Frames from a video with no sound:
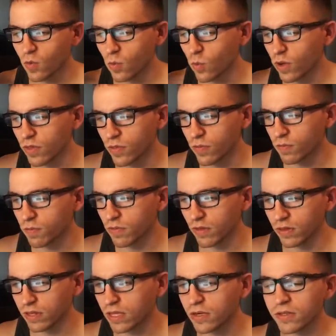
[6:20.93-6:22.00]
with the
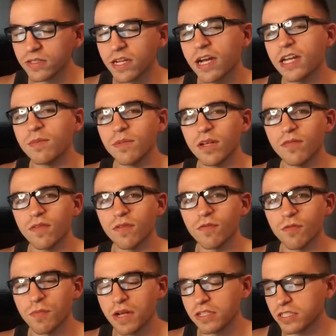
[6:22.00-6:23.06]
little tiny bit of
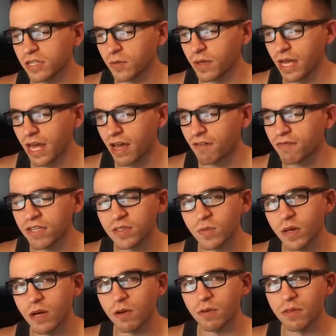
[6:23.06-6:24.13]
information that we have, that's
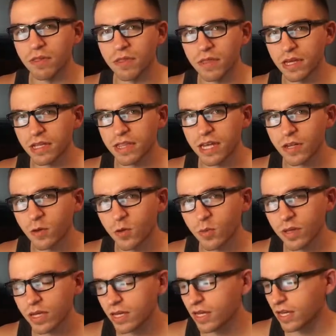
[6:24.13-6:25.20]
what I would think that it would
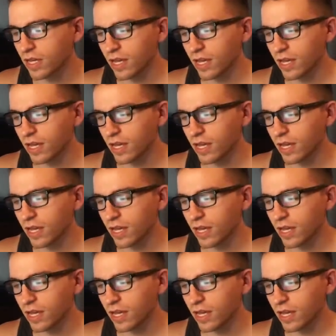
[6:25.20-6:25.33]
be.